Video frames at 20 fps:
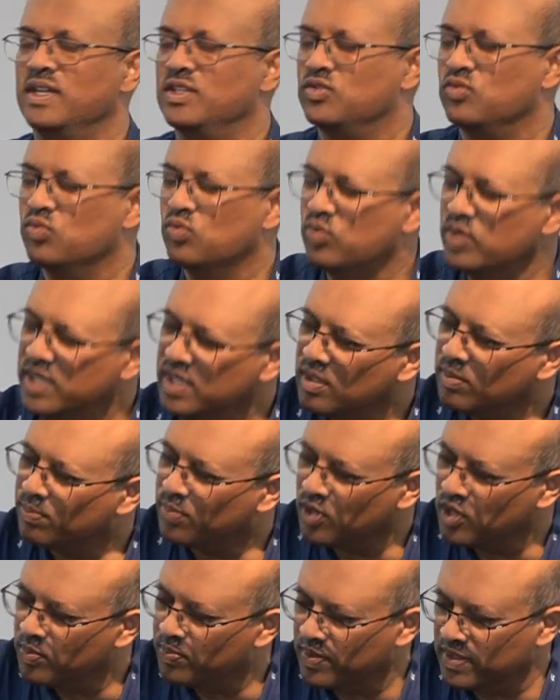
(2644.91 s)
but its
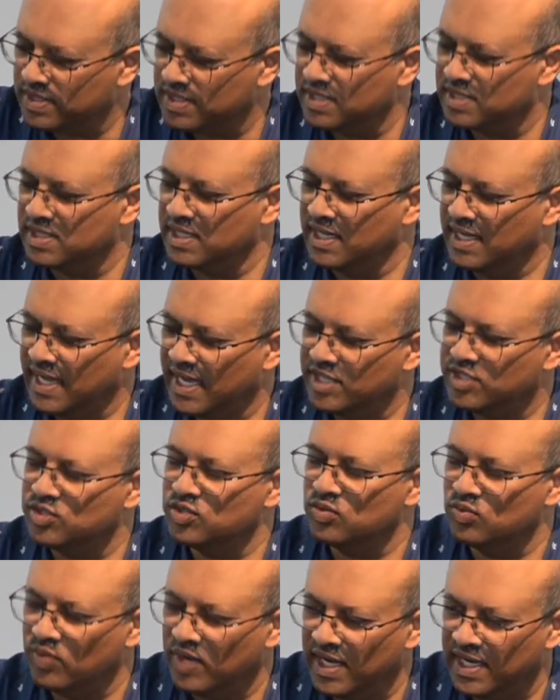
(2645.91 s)
real purpose is to
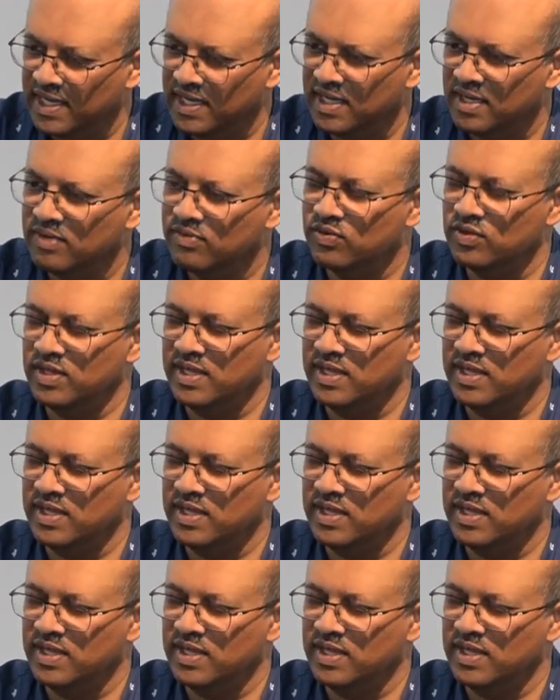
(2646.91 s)
get you ready